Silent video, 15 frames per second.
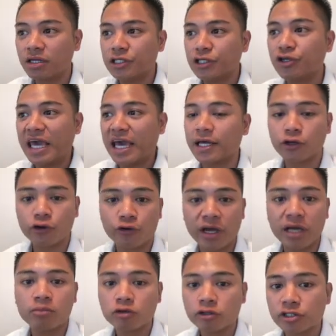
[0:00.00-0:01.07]
You can
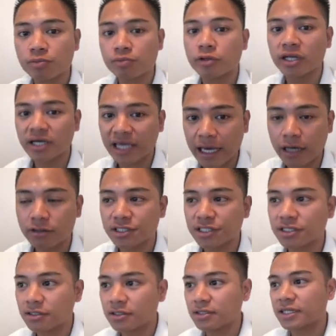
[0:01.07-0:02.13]
create multiple
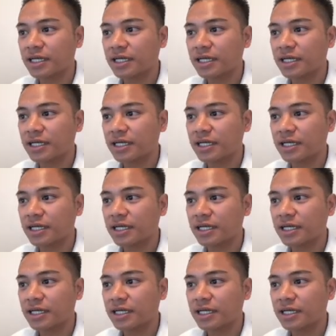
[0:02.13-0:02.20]
accounts.